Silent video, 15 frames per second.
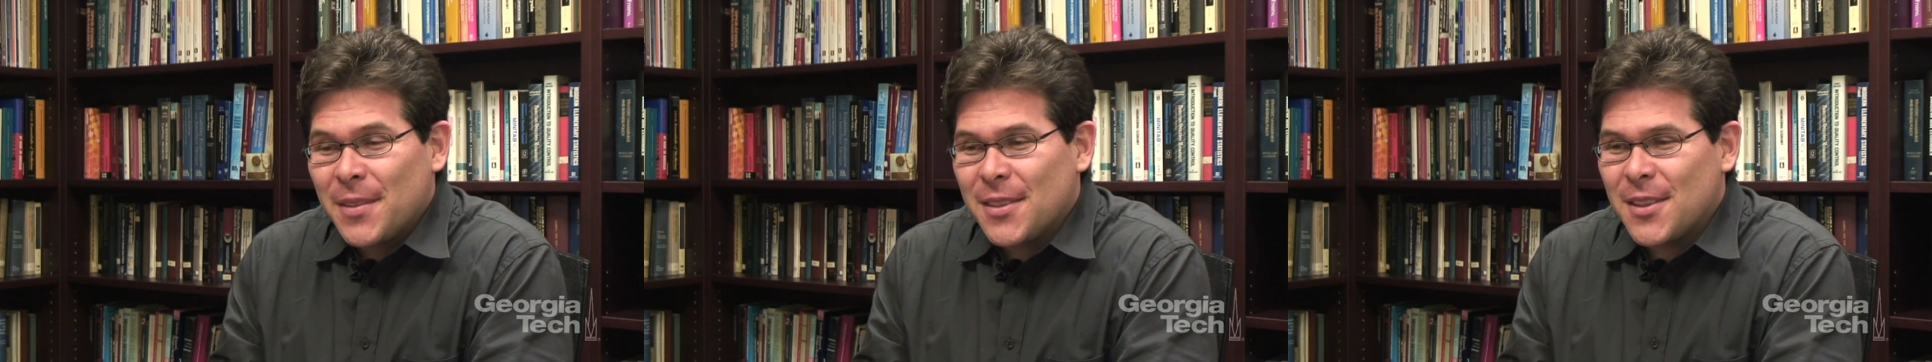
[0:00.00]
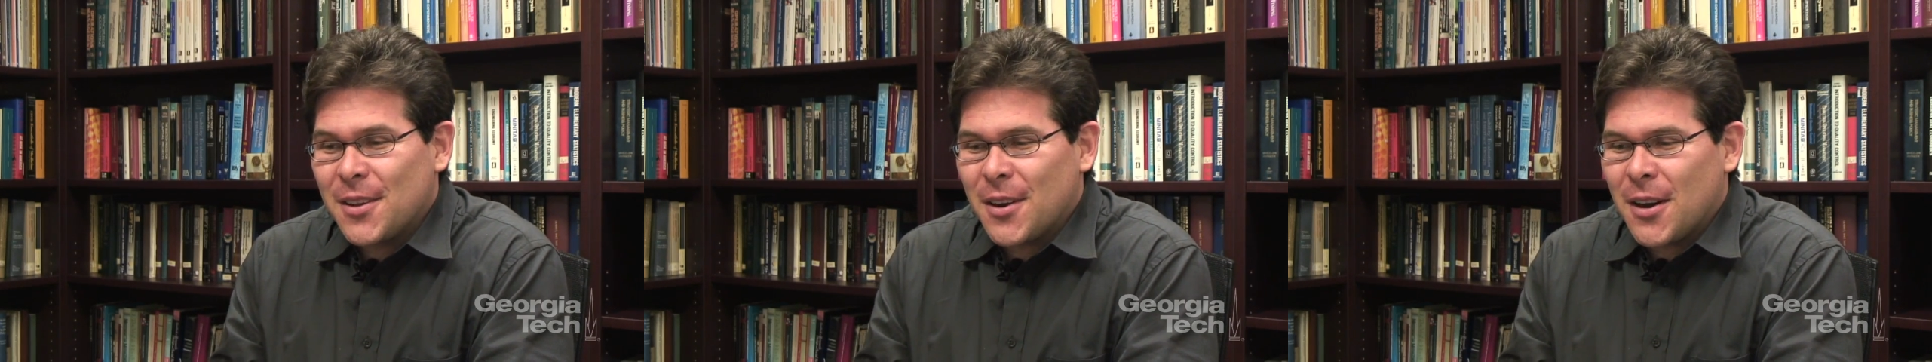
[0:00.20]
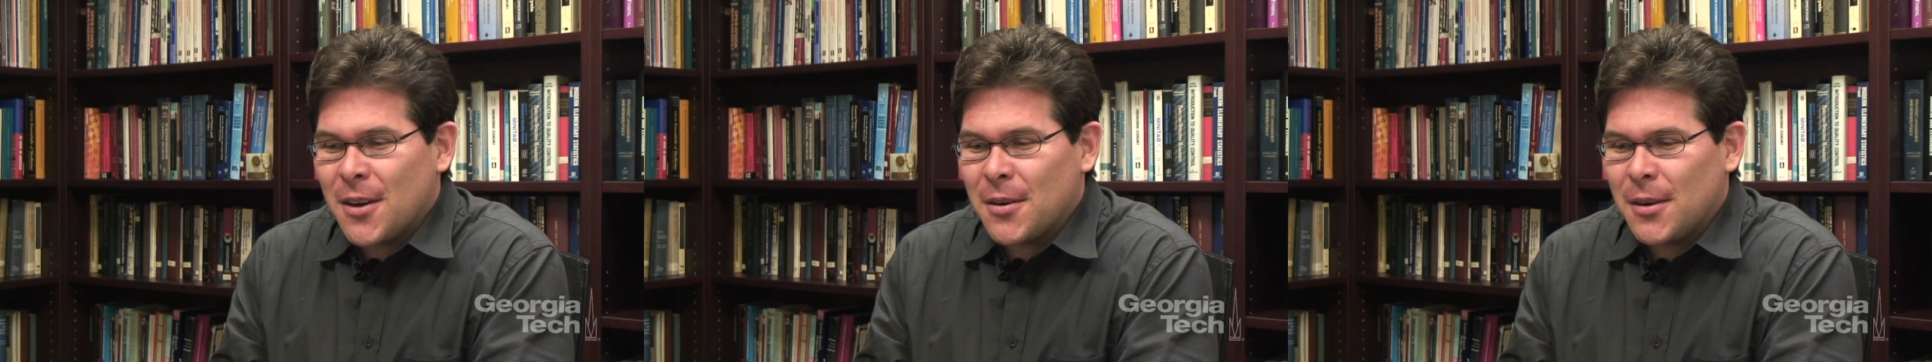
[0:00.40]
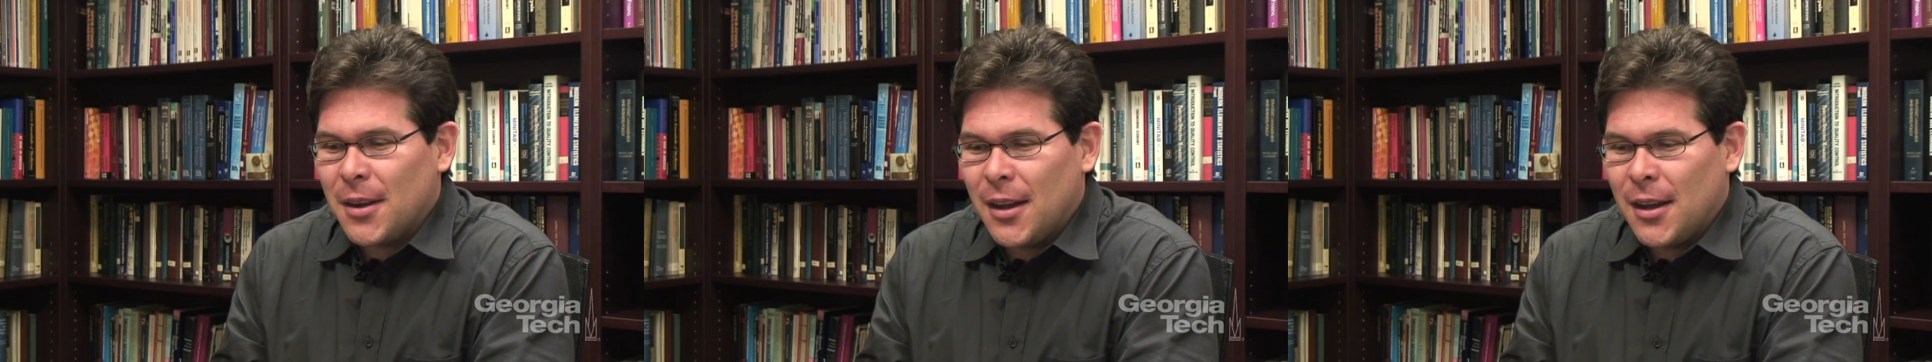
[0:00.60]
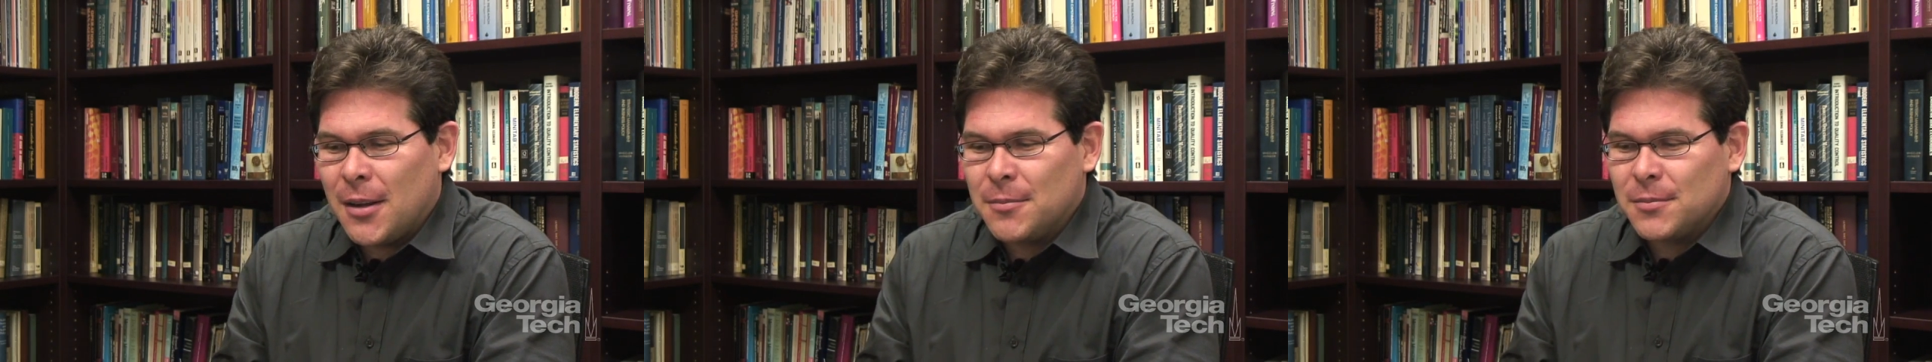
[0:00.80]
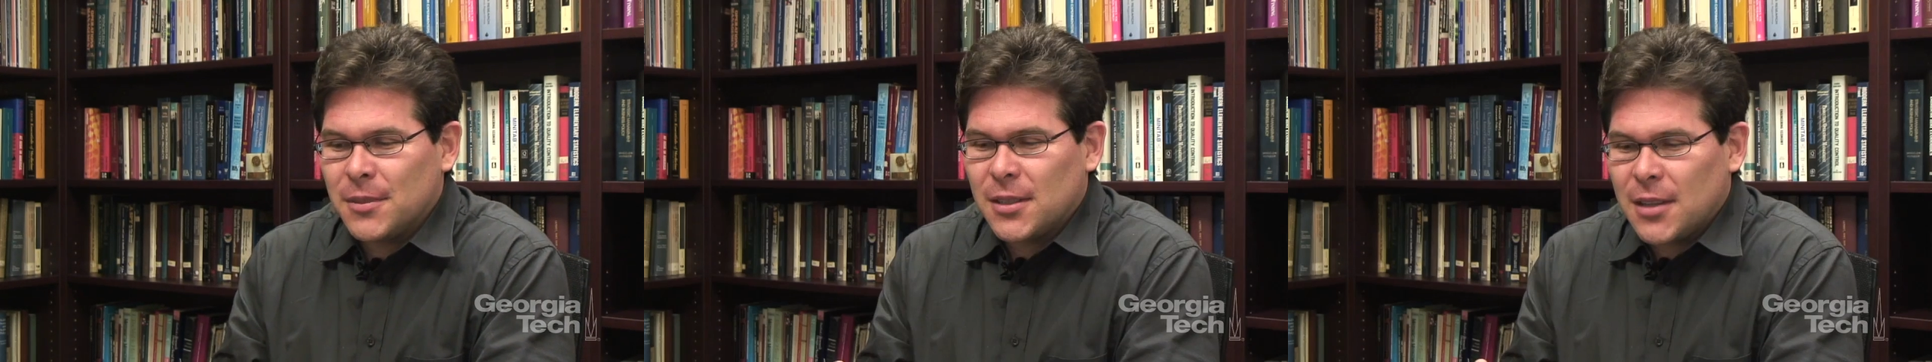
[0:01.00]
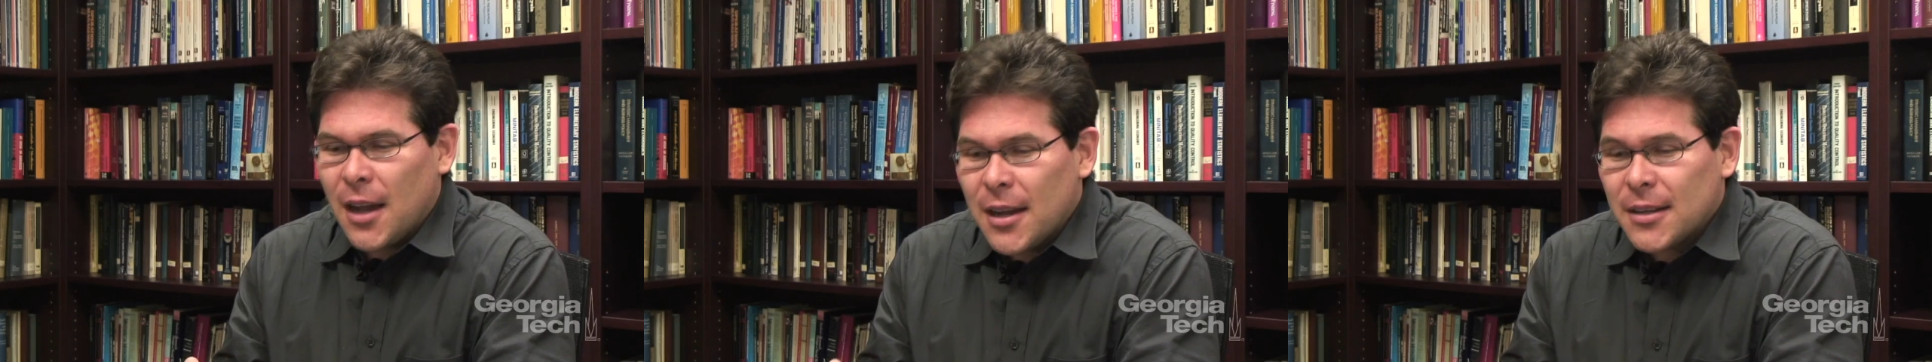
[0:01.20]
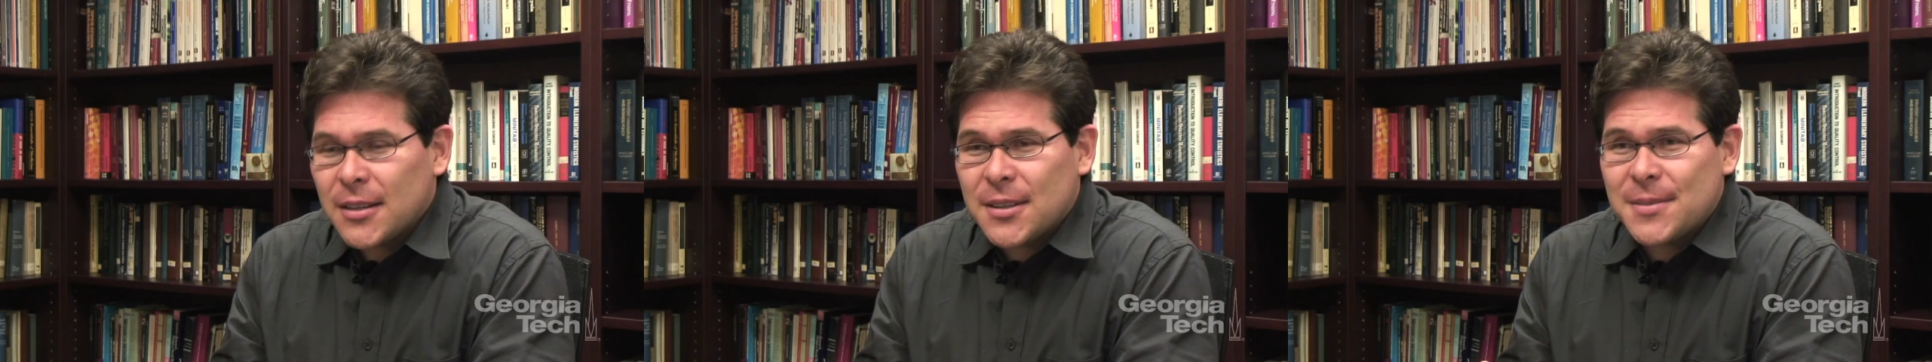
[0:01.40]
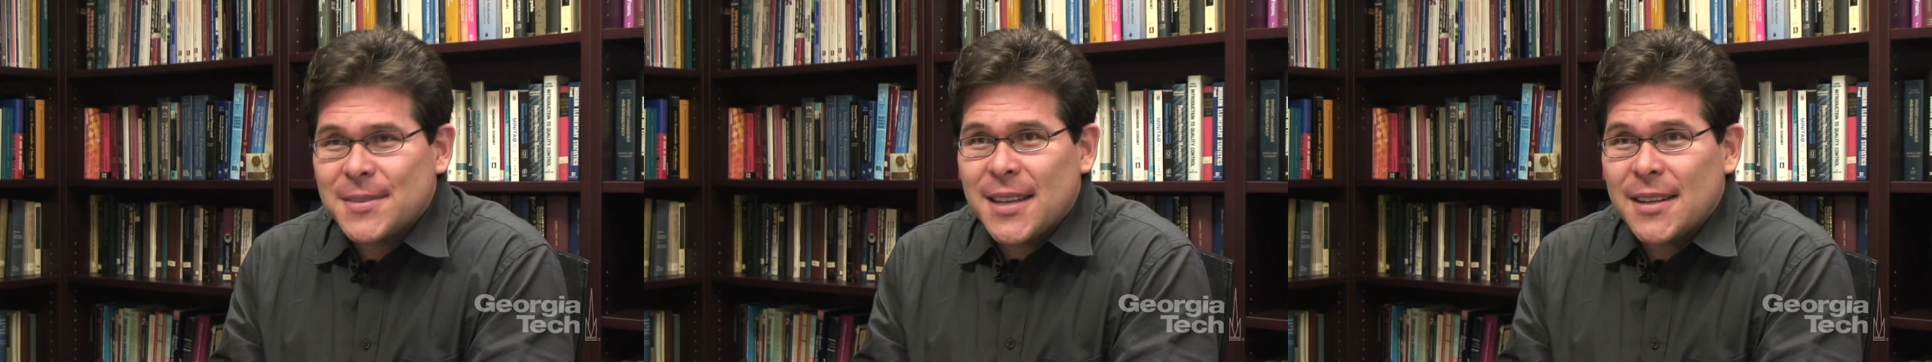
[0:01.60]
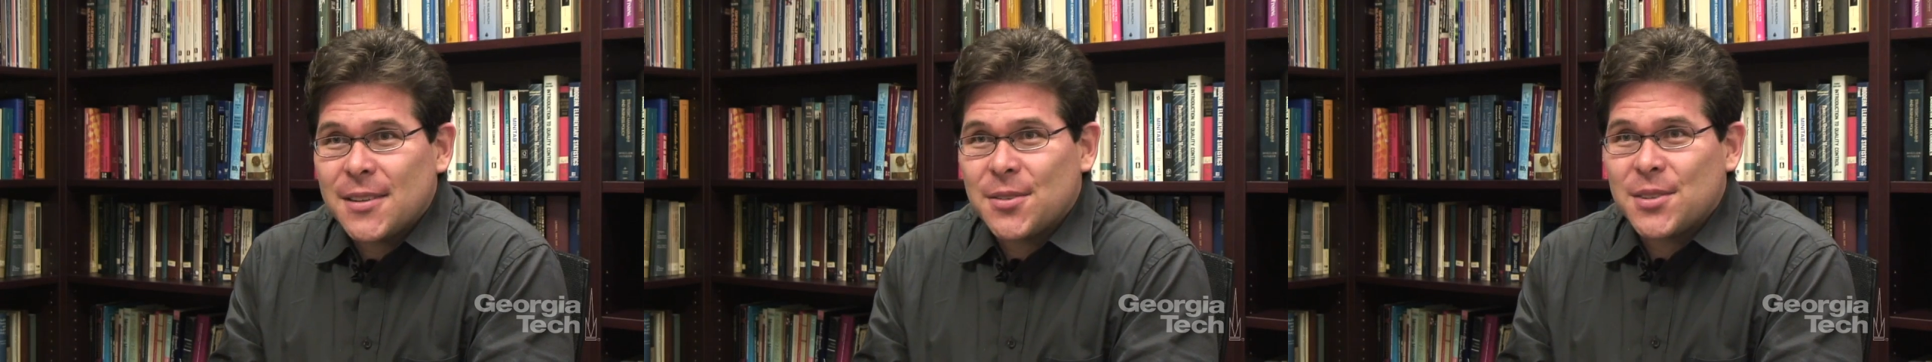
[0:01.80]
There are um, cognitive
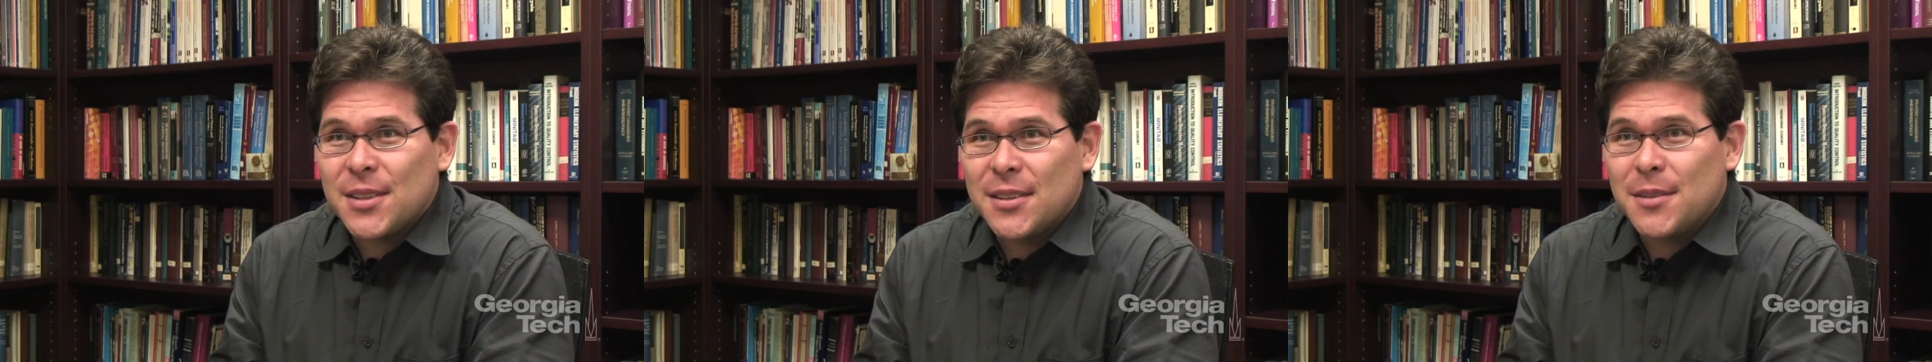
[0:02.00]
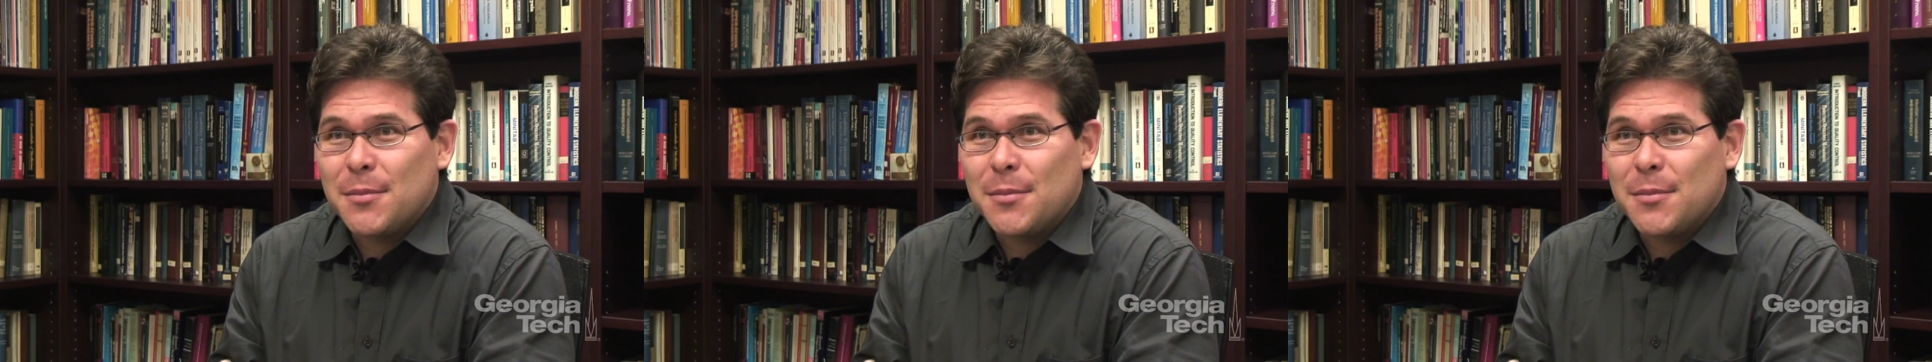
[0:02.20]
centers in